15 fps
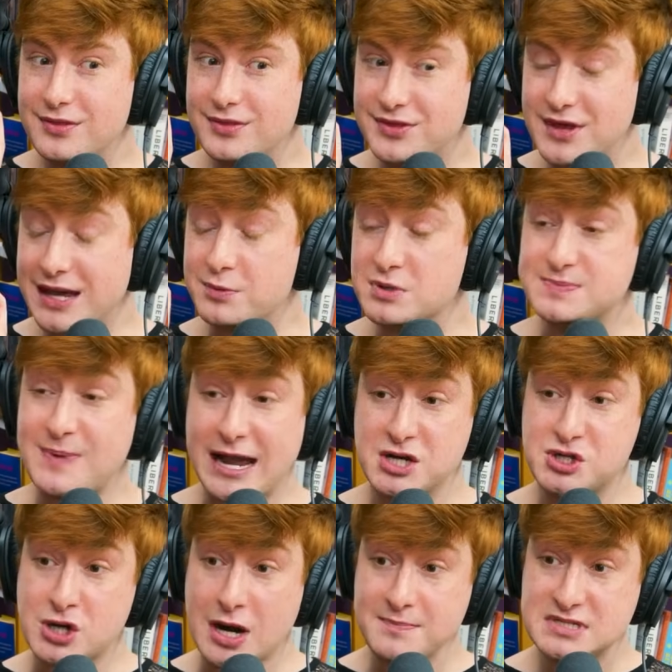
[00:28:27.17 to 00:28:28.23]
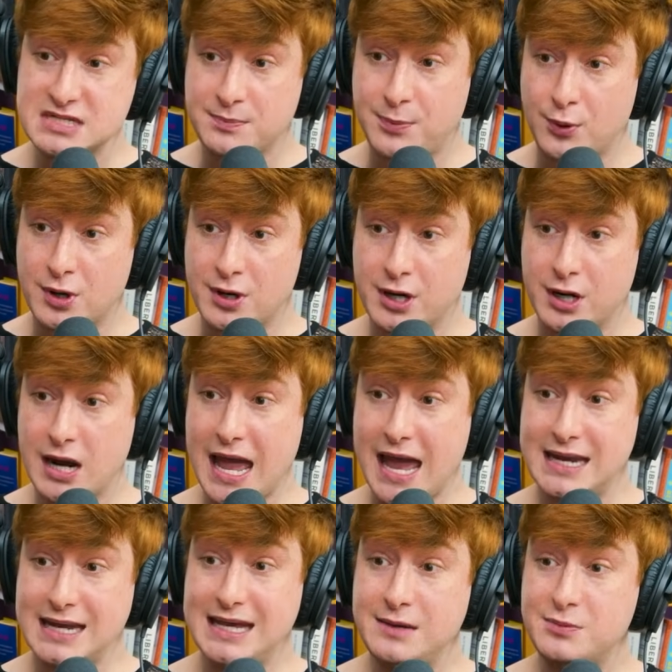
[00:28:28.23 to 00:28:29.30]
it was by a Trump supporter, and
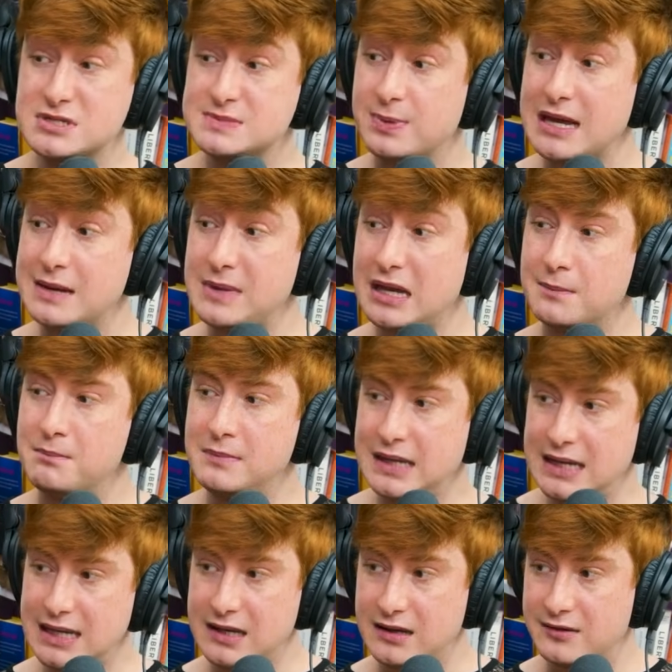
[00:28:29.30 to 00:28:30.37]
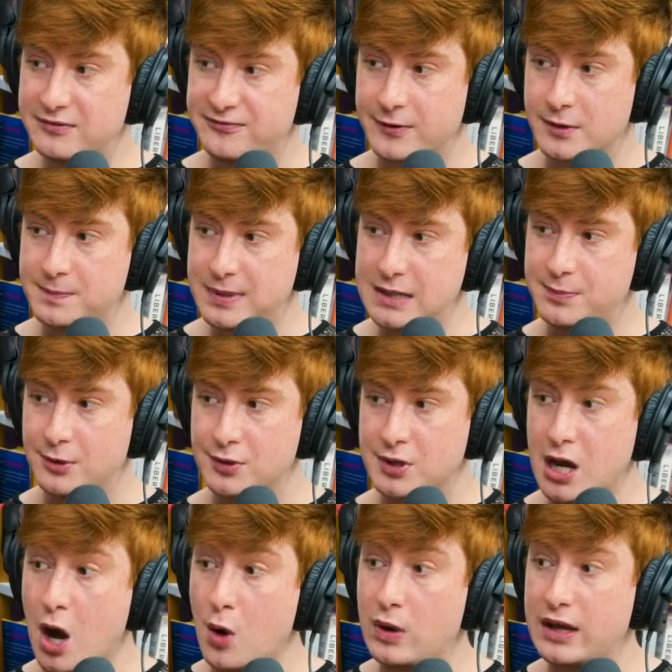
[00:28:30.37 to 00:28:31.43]
he was blaming me for people
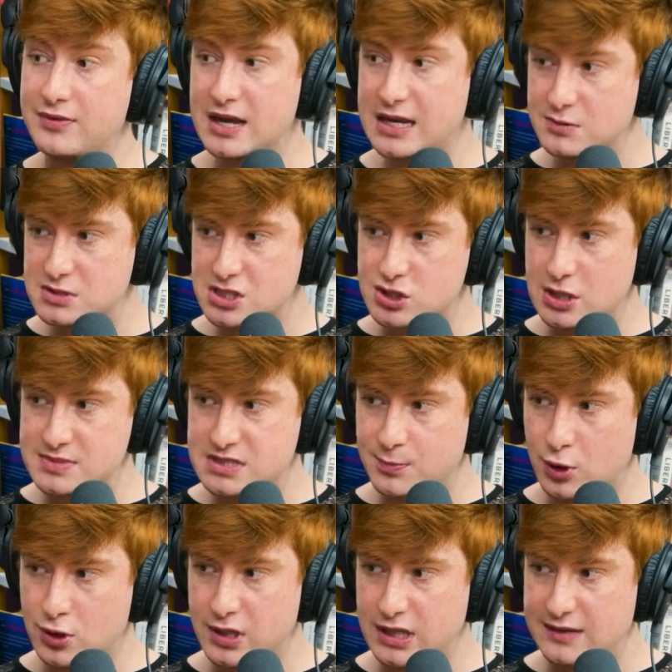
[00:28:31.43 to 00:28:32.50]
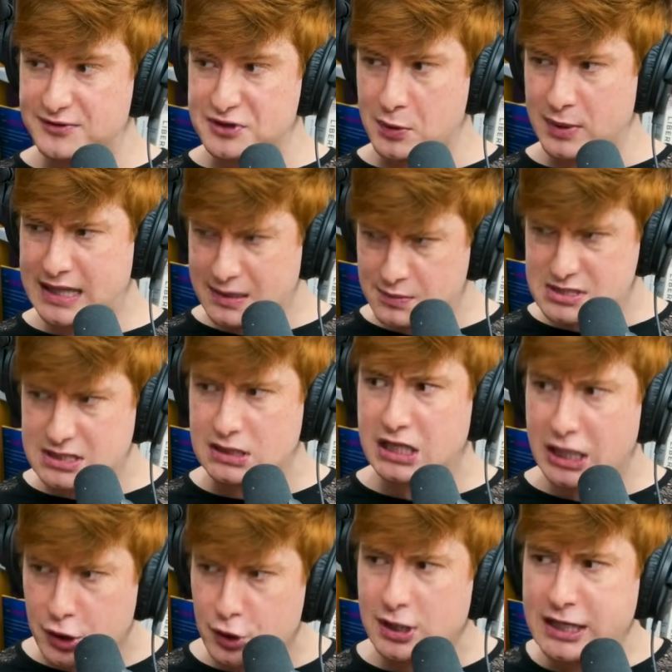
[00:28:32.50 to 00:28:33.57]
knowing that he was a Trump supporter, even though he was
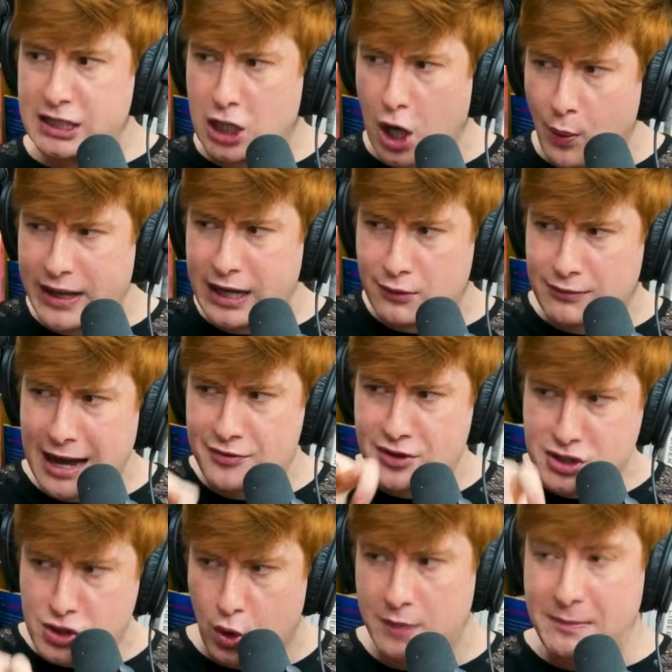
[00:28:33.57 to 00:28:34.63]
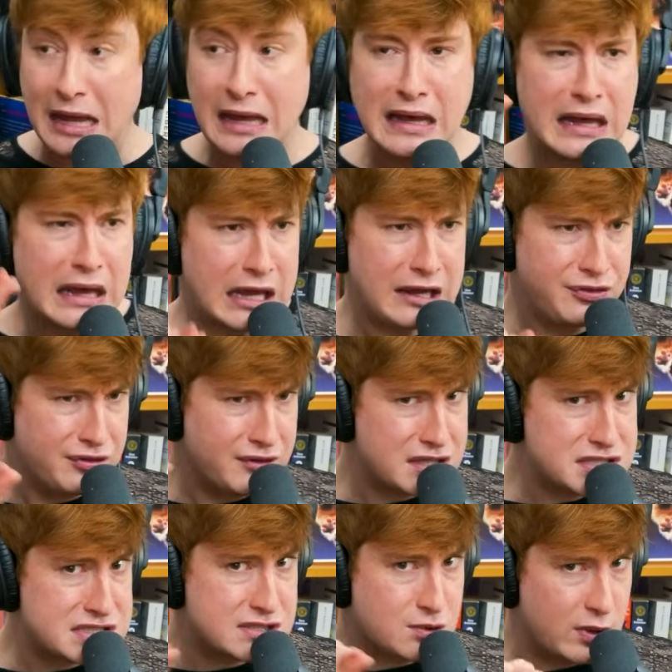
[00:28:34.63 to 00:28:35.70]
literally going around the dorm in the
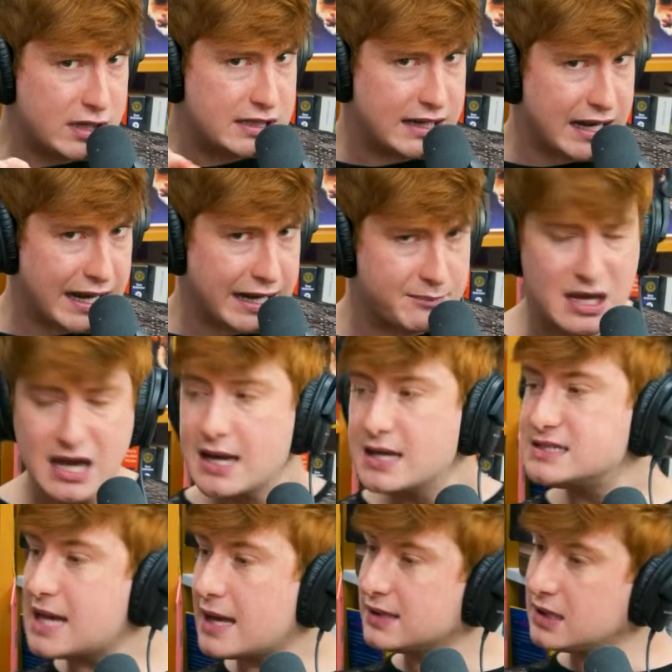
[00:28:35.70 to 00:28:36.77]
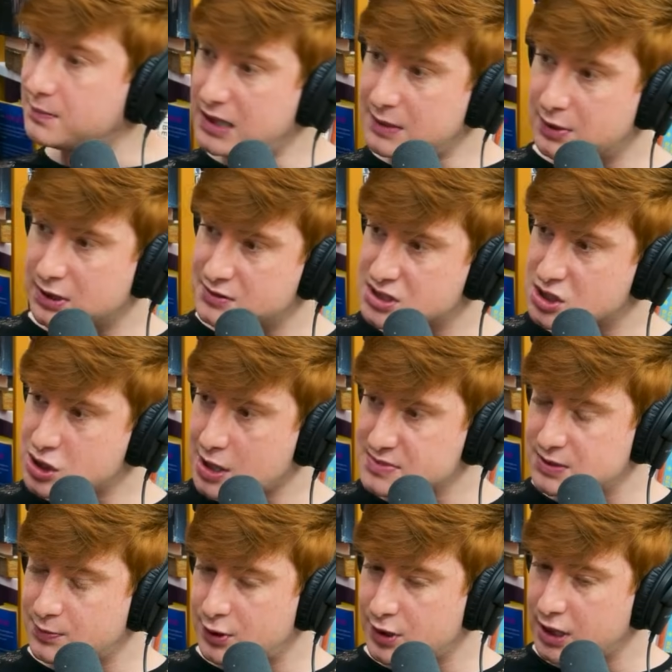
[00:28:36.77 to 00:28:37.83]
Squid Game telling people he was a Trump
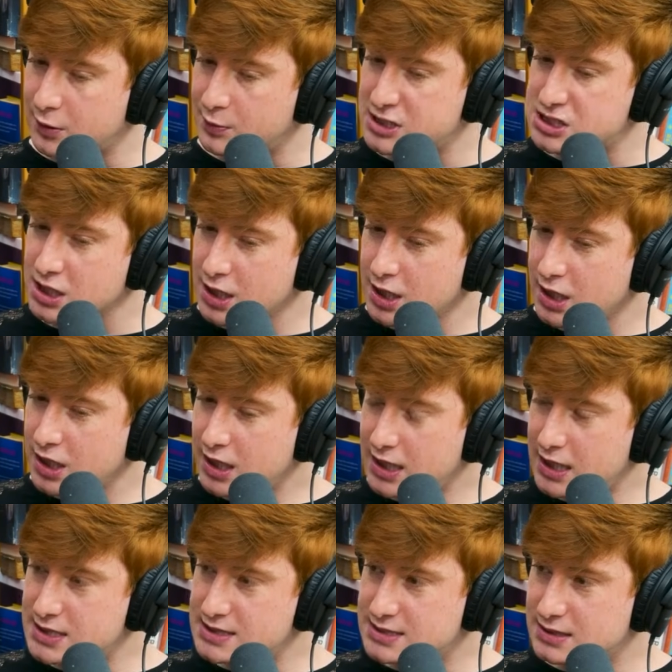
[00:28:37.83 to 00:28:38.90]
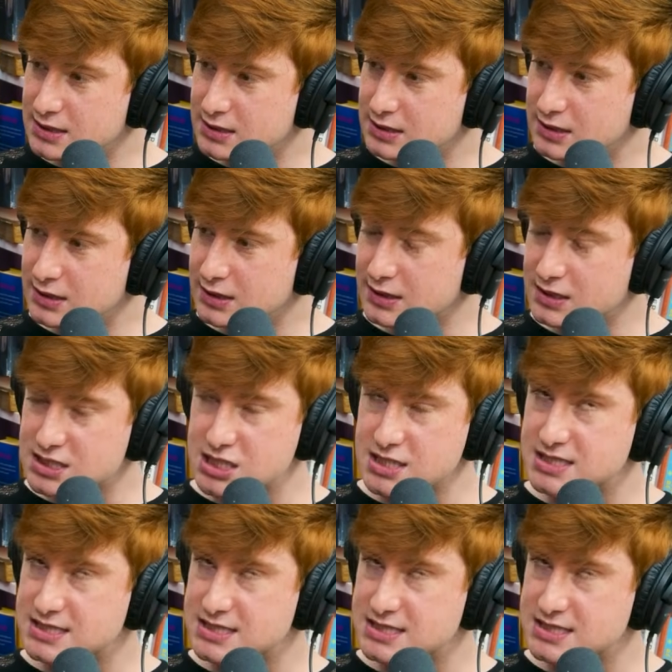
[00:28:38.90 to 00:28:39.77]
supporter, which is just